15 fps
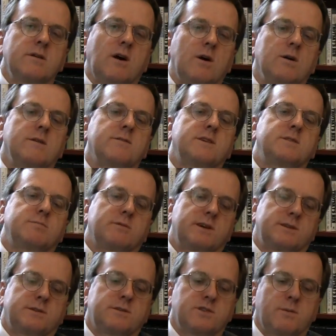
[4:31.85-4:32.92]
All of these
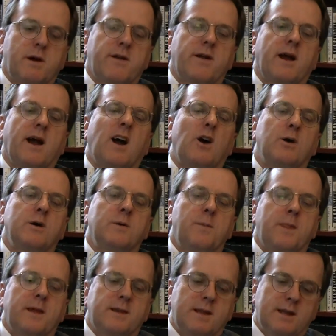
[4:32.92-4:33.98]
places, no matter how
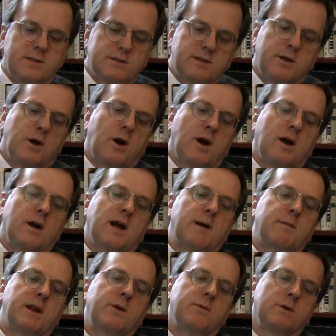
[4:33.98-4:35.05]
dense they are, how
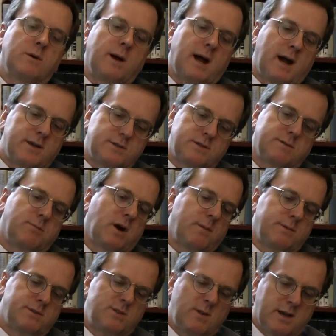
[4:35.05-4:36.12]
many row houses,
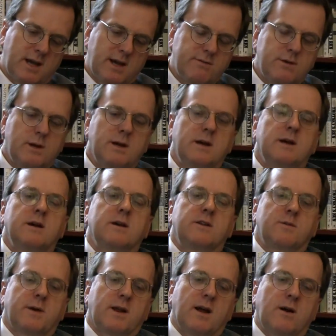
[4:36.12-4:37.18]
apartments you have,
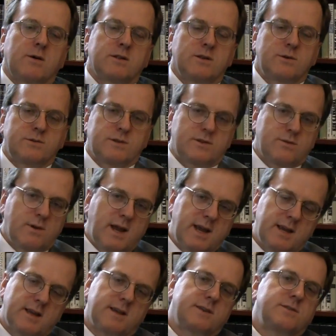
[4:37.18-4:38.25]
no matter how close the
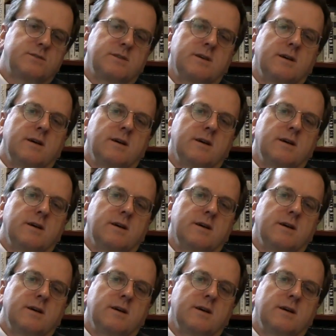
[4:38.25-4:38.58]
train is,